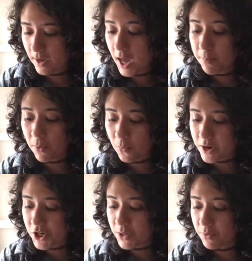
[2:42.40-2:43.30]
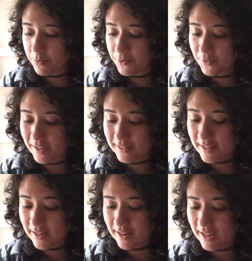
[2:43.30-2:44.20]
but when she would move things
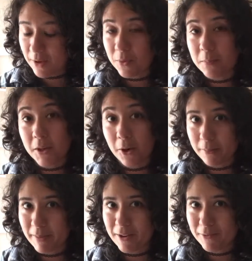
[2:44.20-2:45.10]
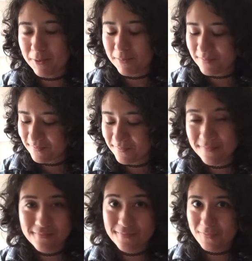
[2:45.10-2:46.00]
in, it would be her bedroom.
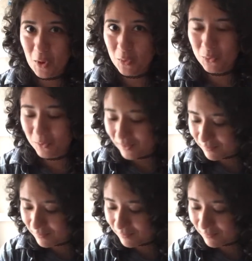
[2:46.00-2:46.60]
Ooh.